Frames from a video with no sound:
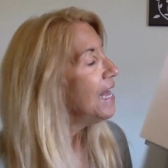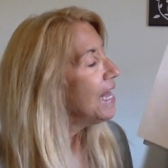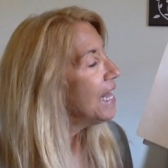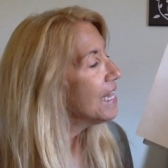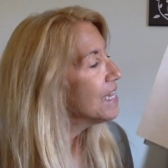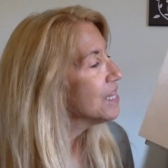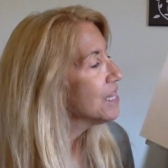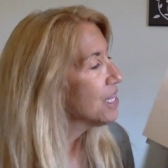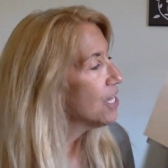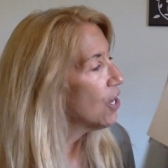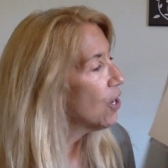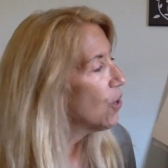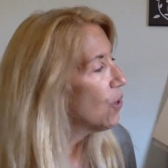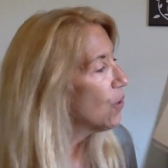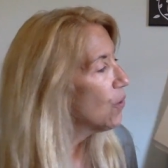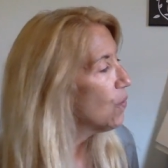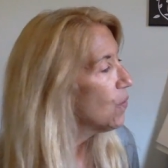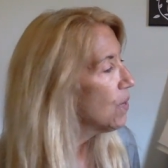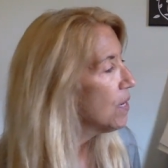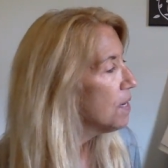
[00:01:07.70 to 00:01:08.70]

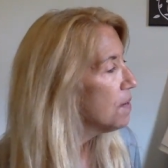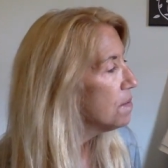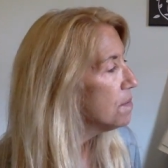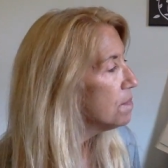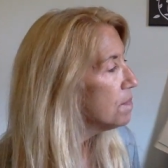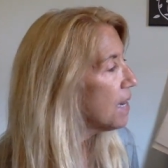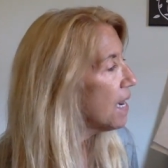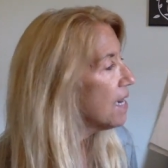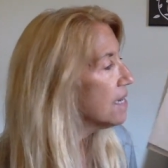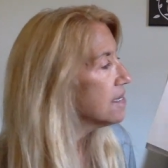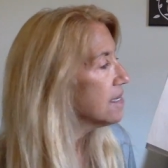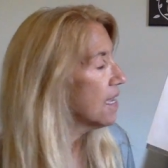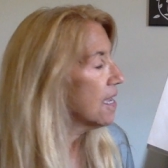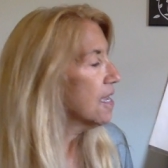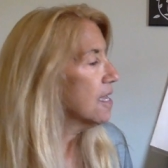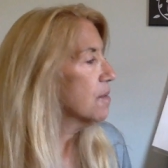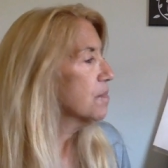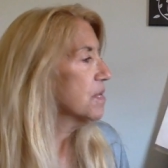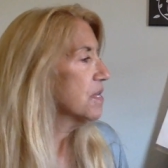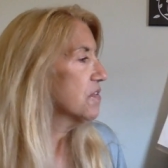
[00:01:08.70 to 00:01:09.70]
Hello, my
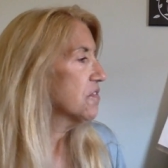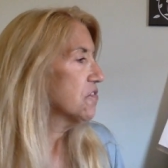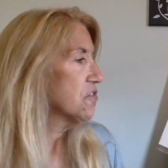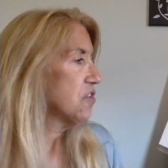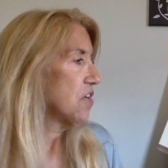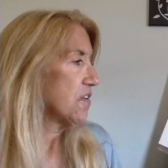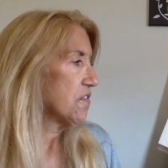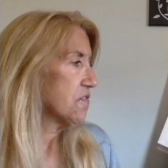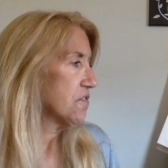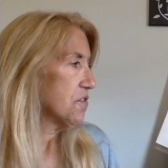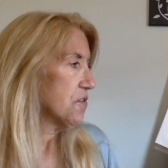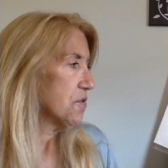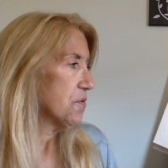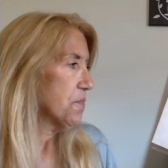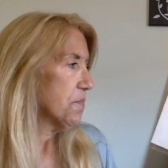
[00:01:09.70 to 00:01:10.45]
name is Chester.